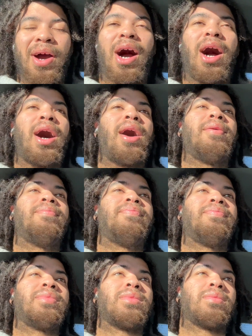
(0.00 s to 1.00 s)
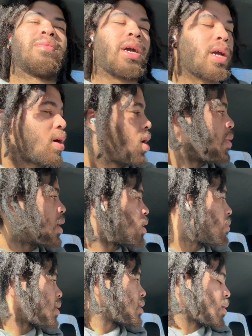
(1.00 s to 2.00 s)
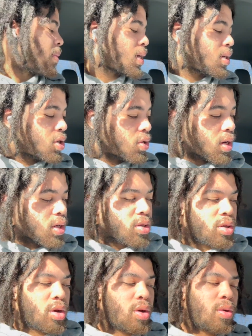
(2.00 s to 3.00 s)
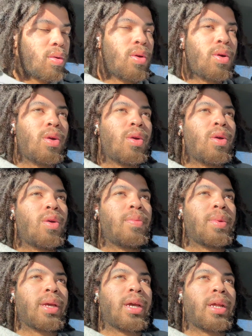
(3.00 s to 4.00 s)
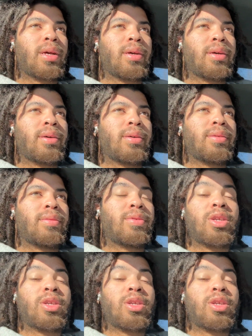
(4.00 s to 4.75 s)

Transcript: Um, my coworker's about to come back in the truck, so get a.